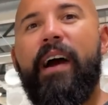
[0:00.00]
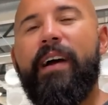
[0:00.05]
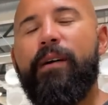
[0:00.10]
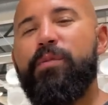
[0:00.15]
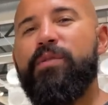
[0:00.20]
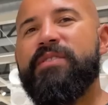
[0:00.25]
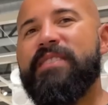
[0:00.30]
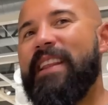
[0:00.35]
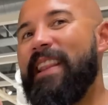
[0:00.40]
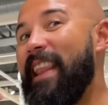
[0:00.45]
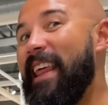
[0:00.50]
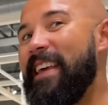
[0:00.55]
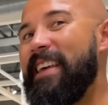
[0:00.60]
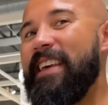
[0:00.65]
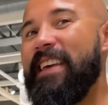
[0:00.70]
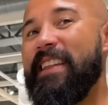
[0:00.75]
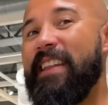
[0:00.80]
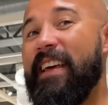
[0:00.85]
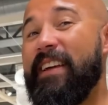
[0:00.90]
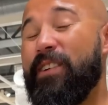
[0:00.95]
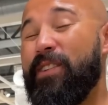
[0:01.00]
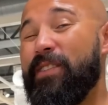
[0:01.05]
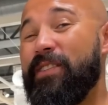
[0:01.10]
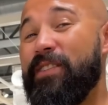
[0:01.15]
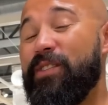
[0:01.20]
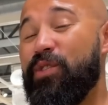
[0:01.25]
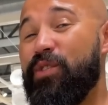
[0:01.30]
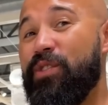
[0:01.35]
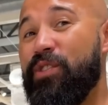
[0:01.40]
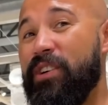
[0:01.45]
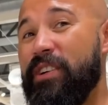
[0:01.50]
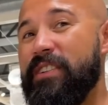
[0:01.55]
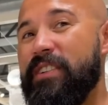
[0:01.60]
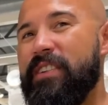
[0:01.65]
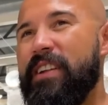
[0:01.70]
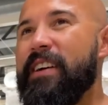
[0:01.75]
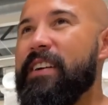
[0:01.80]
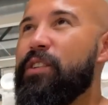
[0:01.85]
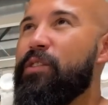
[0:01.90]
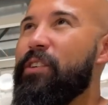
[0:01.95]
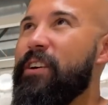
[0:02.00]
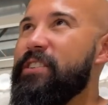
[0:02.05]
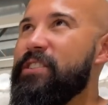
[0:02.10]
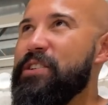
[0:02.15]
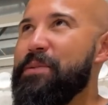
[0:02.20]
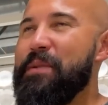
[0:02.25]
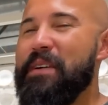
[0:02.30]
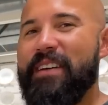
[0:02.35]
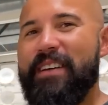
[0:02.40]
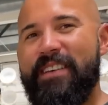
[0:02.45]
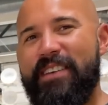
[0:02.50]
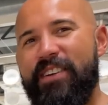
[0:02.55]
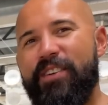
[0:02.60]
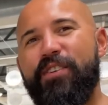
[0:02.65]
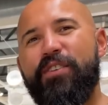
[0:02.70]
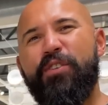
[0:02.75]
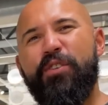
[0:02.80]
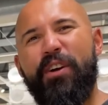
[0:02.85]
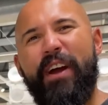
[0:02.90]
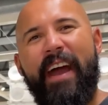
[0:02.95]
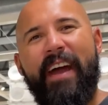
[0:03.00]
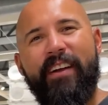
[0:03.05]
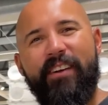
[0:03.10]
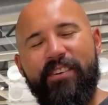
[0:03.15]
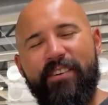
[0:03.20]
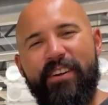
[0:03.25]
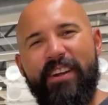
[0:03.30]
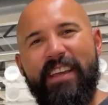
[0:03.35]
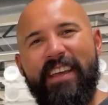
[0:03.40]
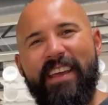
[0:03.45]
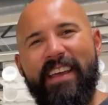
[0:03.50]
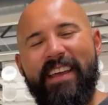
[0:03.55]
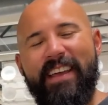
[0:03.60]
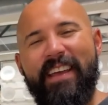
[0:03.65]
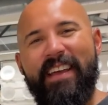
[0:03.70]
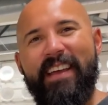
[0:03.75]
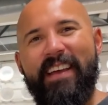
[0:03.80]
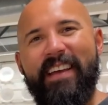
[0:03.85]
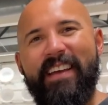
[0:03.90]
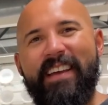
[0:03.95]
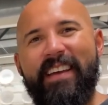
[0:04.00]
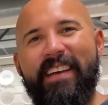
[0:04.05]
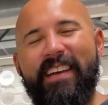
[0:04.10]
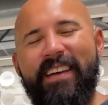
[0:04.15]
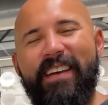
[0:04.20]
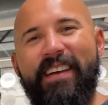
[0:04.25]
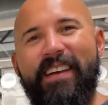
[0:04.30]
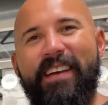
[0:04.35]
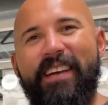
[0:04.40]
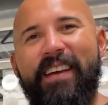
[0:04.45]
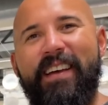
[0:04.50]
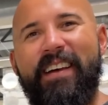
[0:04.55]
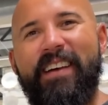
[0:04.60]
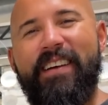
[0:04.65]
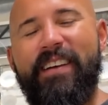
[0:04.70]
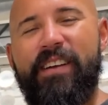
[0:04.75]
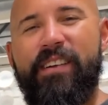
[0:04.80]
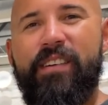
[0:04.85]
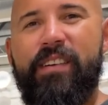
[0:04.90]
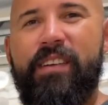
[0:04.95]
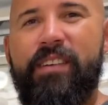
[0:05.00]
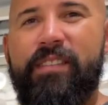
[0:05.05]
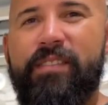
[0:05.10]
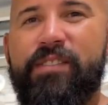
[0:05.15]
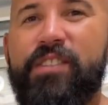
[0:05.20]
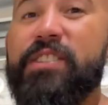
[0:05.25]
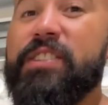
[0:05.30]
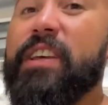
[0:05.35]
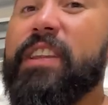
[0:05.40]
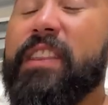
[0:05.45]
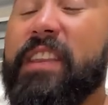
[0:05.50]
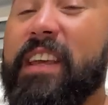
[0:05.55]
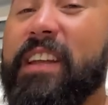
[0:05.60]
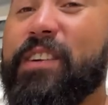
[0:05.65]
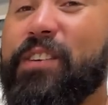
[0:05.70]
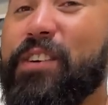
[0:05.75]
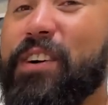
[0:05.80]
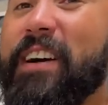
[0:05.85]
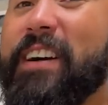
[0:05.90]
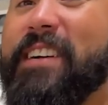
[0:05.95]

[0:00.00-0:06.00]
I almost like it, like, not crunchy, but, you know, crackery. Yeah, I do too. Let just us know, how crust.